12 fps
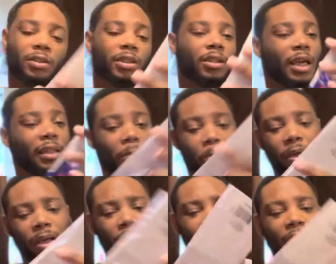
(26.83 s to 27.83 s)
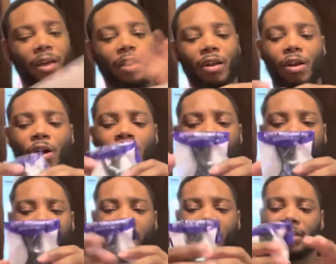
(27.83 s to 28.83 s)
see, you got the pick right here, the long
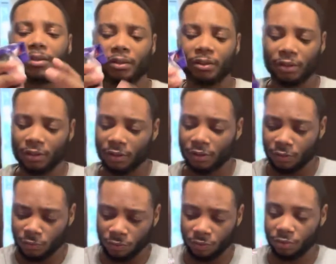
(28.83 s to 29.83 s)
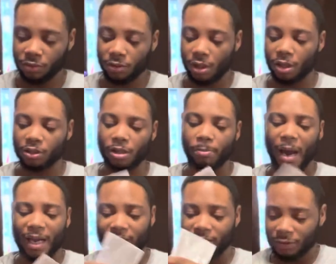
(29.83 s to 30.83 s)
pick. Yeah. I was
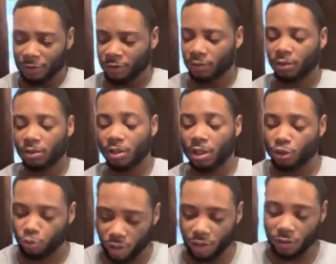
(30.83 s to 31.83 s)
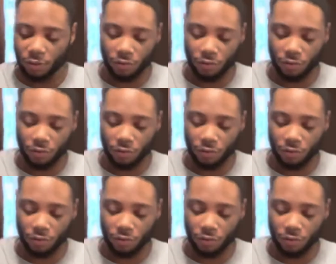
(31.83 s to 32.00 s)
unboxing this real